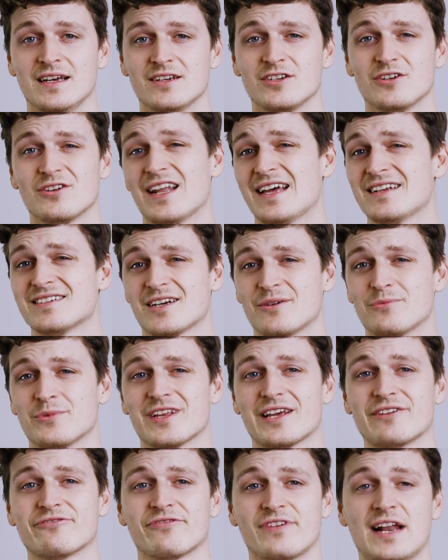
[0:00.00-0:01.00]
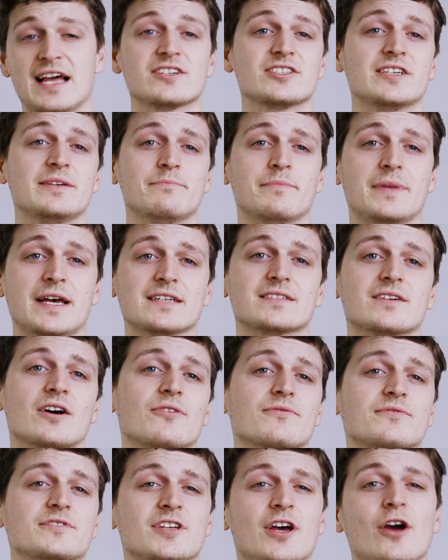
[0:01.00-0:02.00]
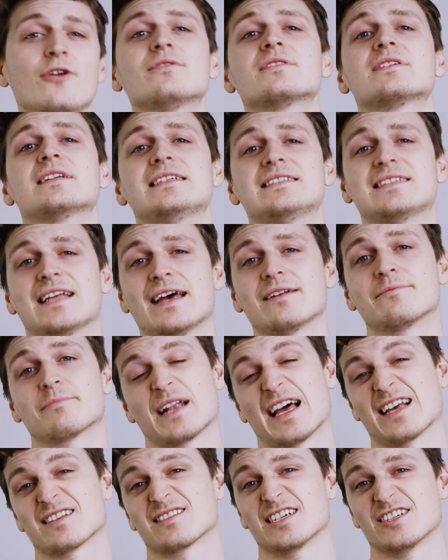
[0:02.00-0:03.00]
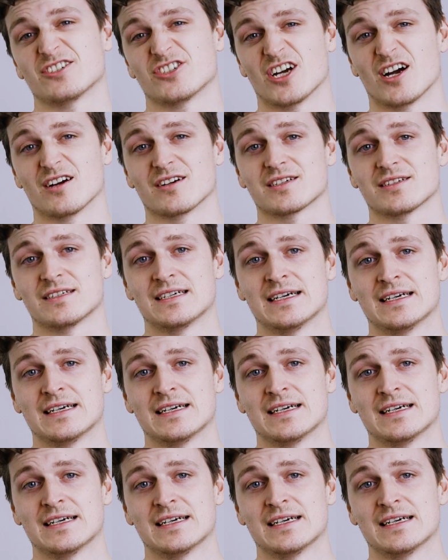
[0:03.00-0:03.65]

you'll end up with a flashy bit of totally dead plastic junk.